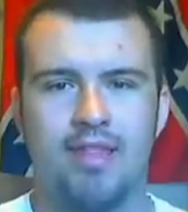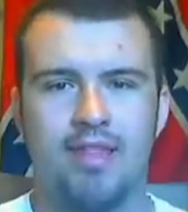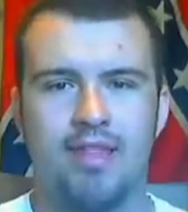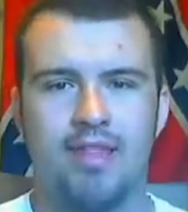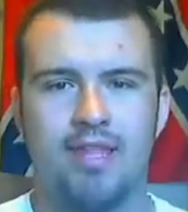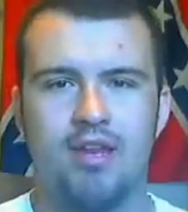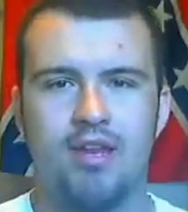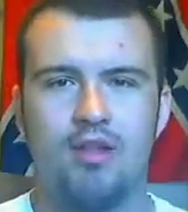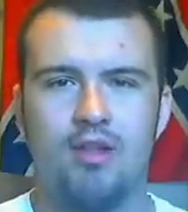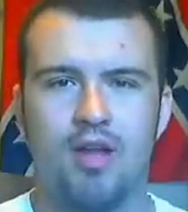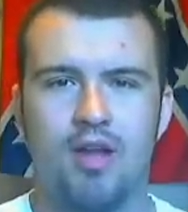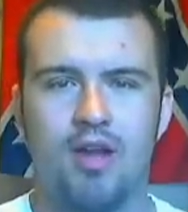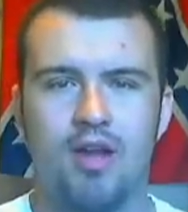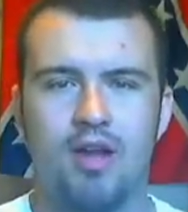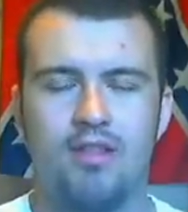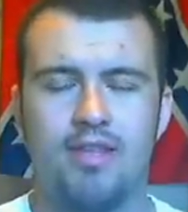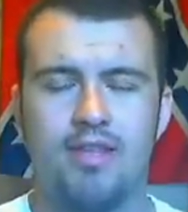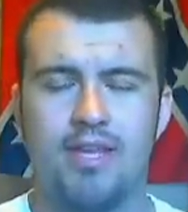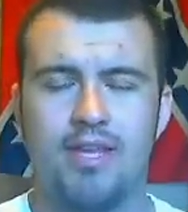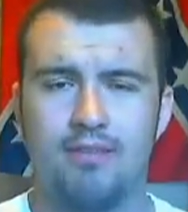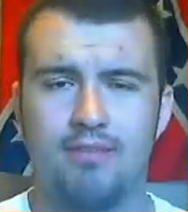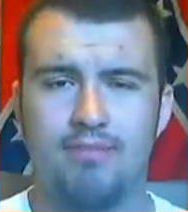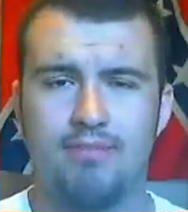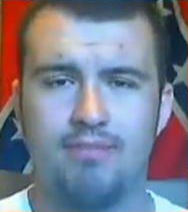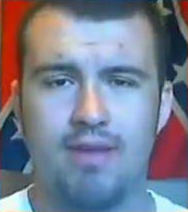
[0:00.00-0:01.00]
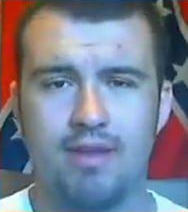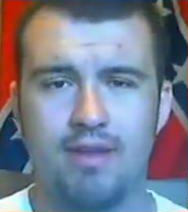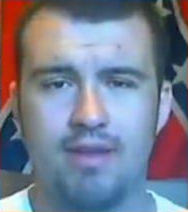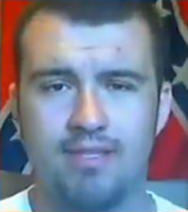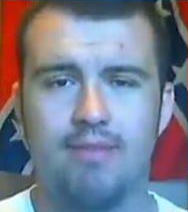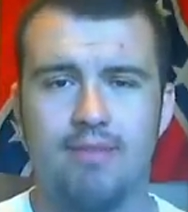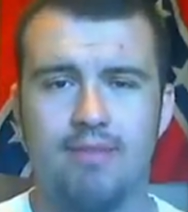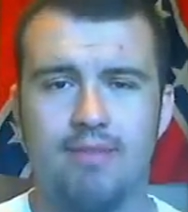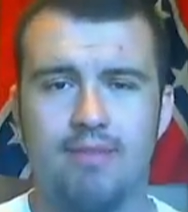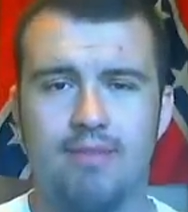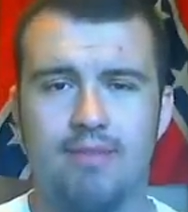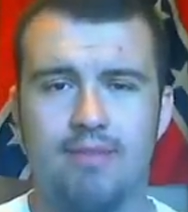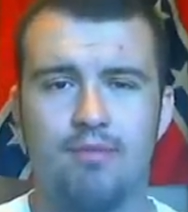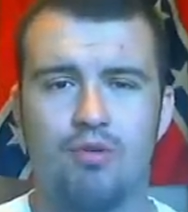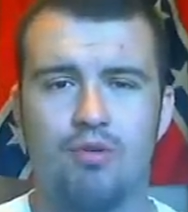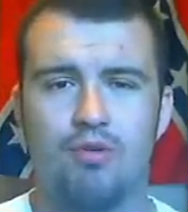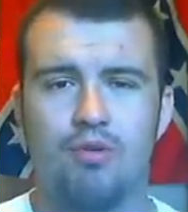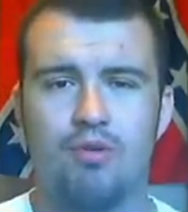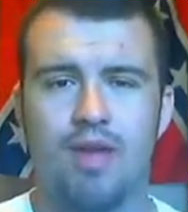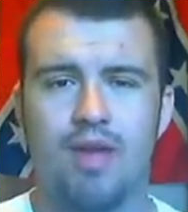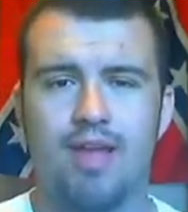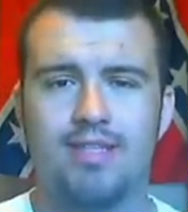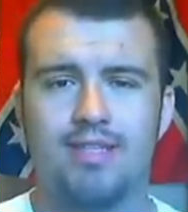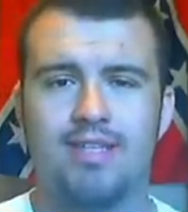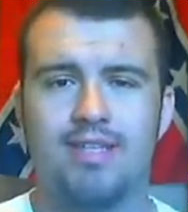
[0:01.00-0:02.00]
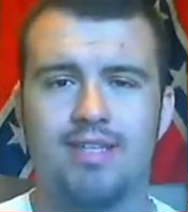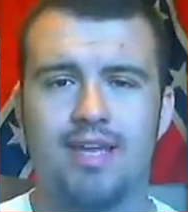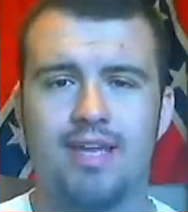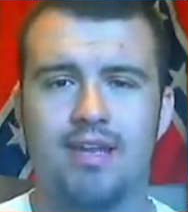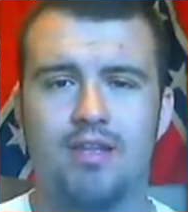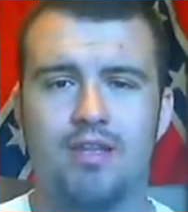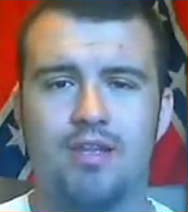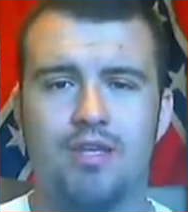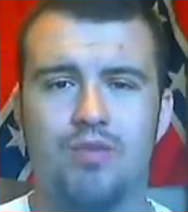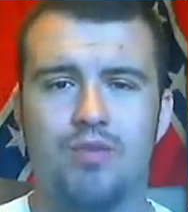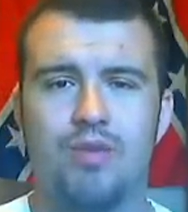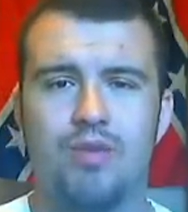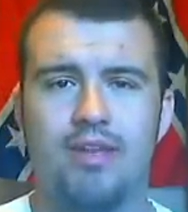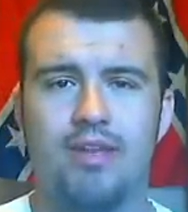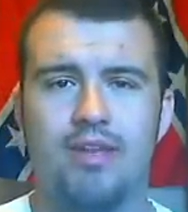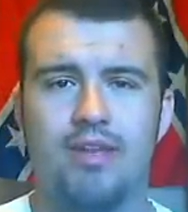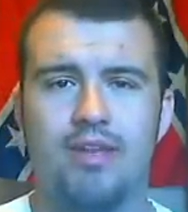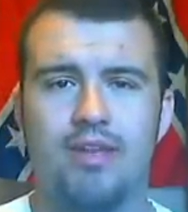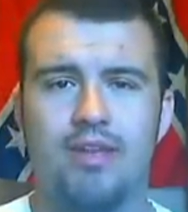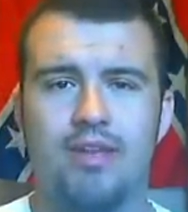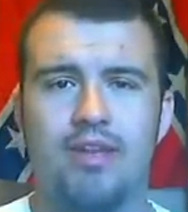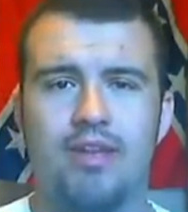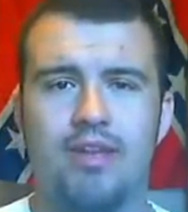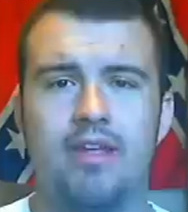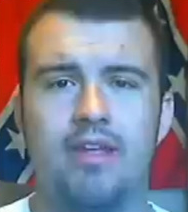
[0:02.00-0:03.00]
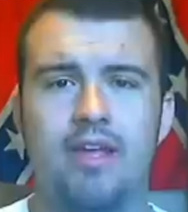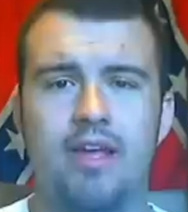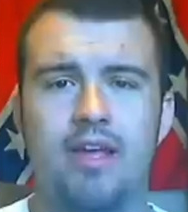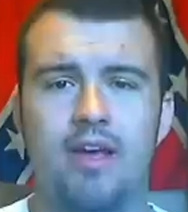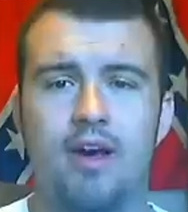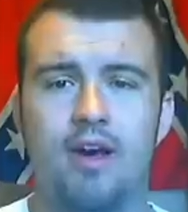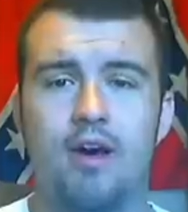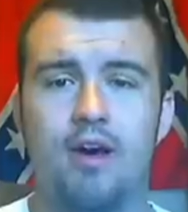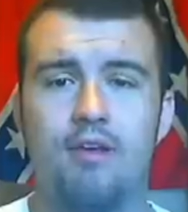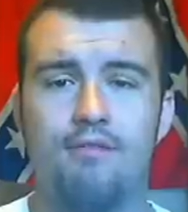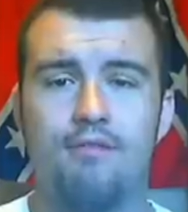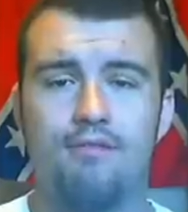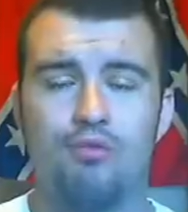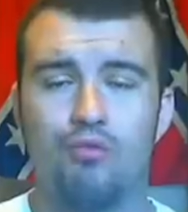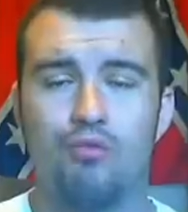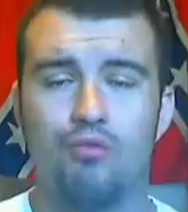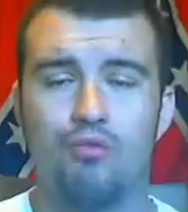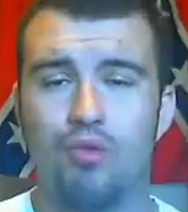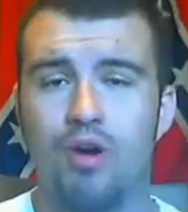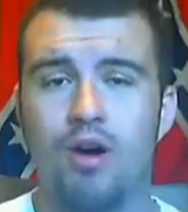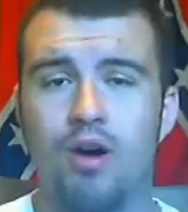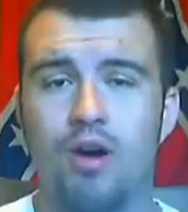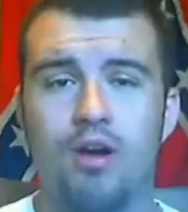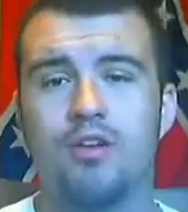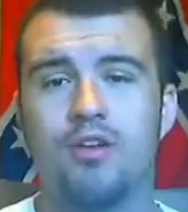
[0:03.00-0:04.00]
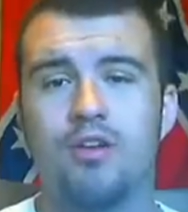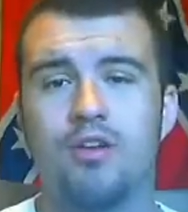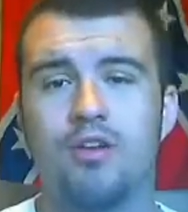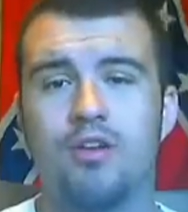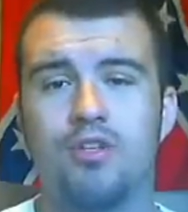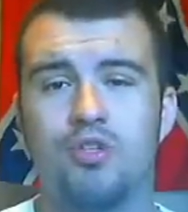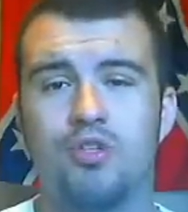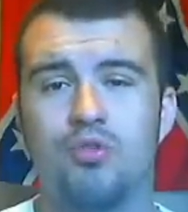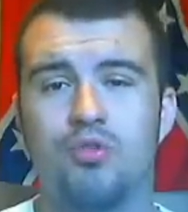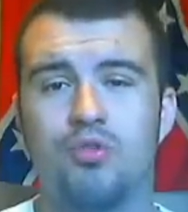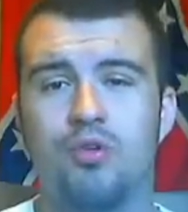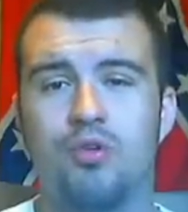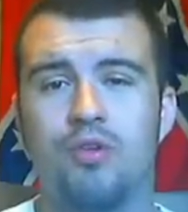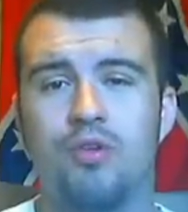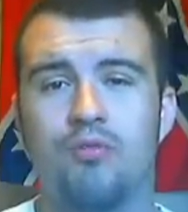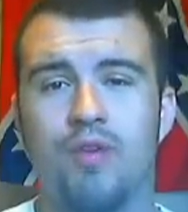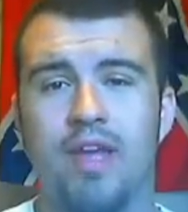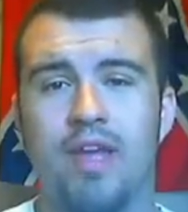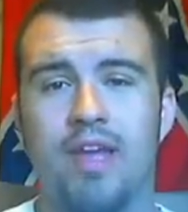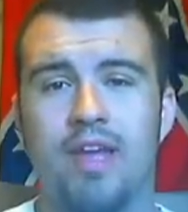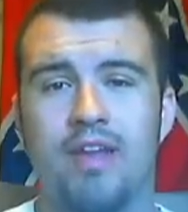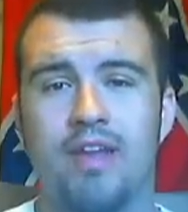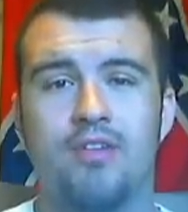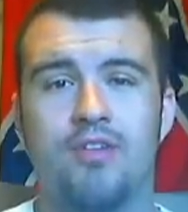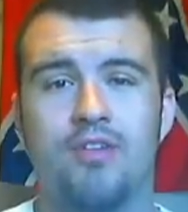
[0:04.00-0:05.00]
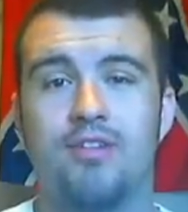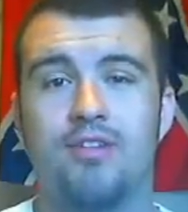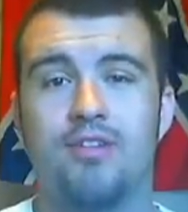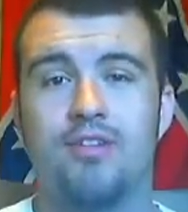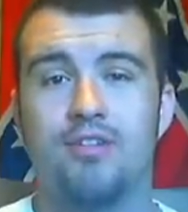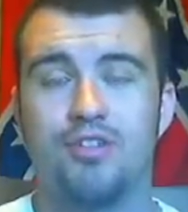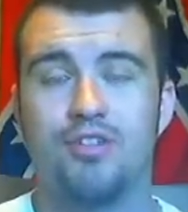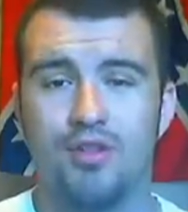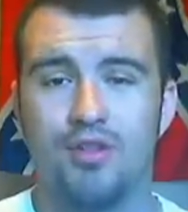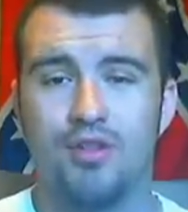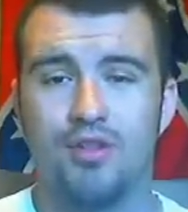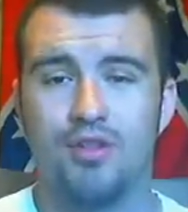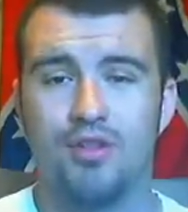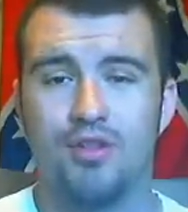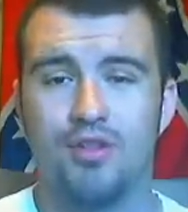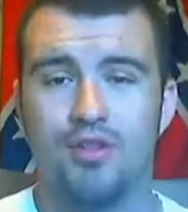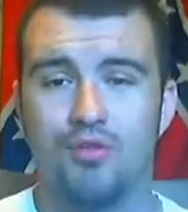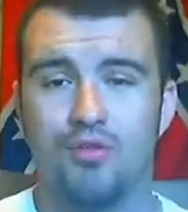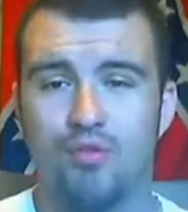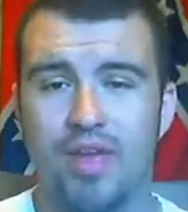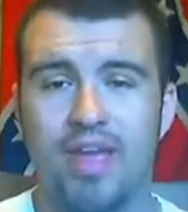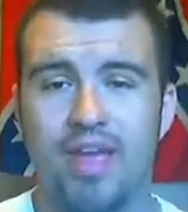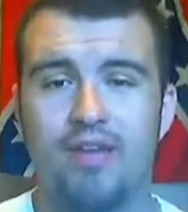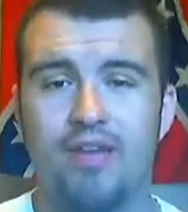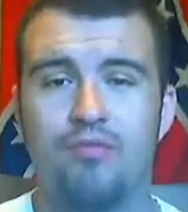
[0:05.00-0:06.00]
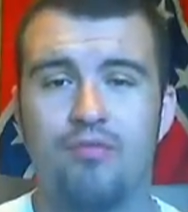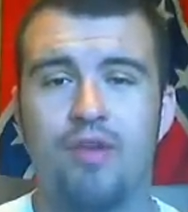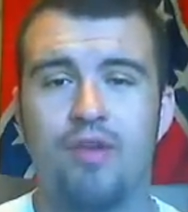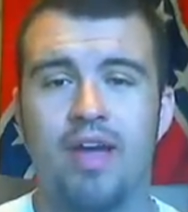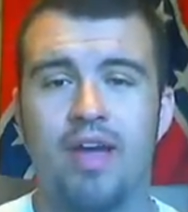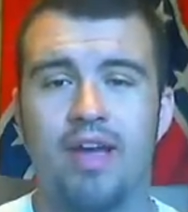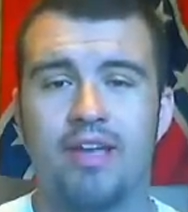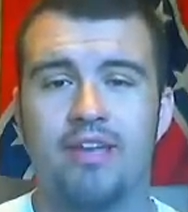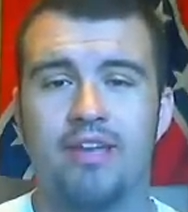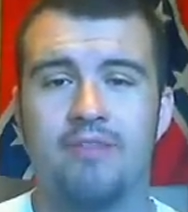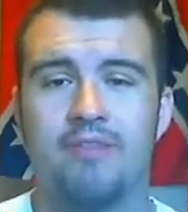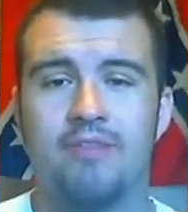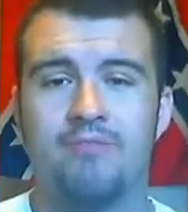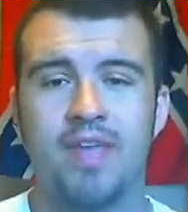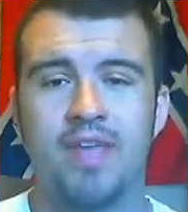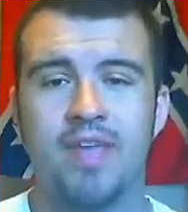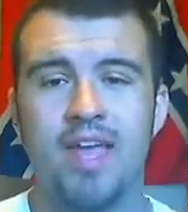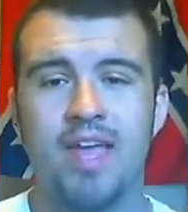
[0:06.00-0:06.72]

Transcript: And then a lot of the independents and the Democrats that united for Ron are going to join Rand. They're jumping on the Rand wagon.